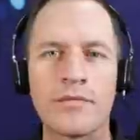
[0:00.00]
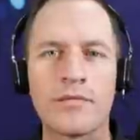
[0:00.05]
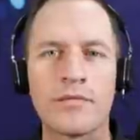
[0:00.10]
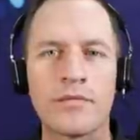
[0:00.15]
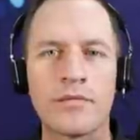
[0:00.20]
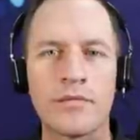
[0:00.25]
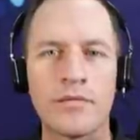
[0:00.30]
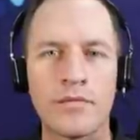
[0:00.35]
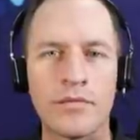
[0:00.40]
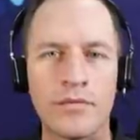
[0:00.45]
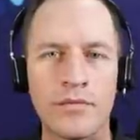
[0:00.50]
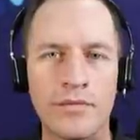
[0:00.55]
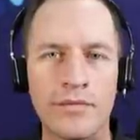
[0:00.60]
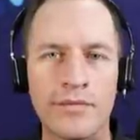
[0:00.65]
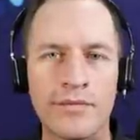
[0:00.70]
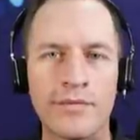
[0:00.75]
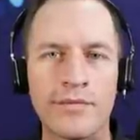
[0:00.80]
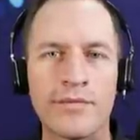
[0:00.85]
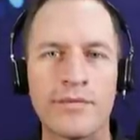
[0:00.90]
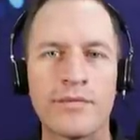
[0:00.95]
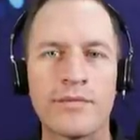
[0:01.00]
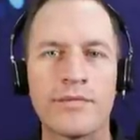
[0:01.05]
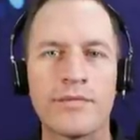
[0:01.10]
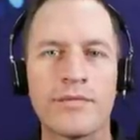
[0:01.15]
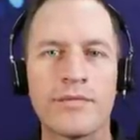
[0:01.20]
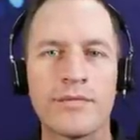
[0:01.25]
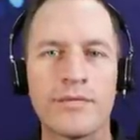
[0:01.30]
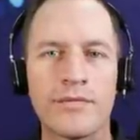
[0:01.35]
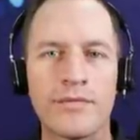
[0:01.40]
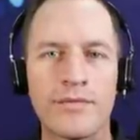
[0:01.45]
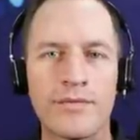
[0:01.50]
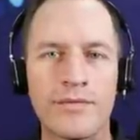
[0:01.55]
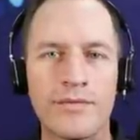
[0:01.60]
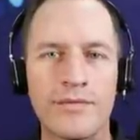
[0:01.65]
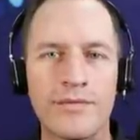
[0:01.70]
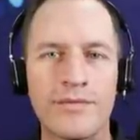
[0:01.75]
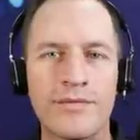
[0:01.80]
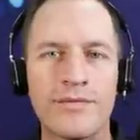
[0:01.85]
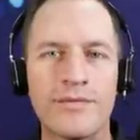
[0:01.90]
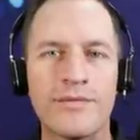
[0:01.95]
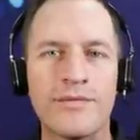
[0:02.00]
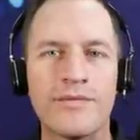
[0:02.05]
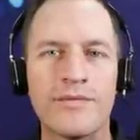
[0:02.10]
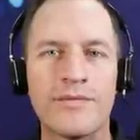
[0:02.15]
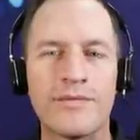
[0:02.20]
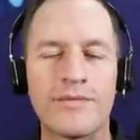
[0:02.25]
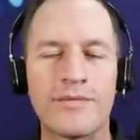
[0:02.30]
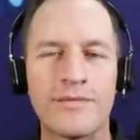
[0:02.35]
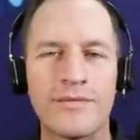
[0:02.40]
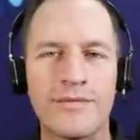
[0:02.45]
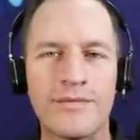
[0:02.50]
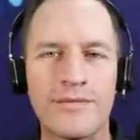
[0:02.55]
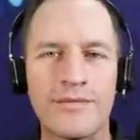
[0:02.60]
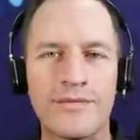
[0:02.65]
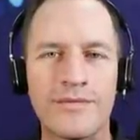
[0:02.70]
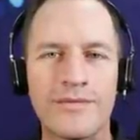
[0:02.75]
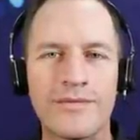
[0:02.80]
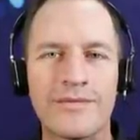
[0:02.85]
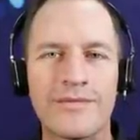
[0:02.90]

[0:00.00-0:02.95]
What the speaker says: No words are spoken by the person on screen.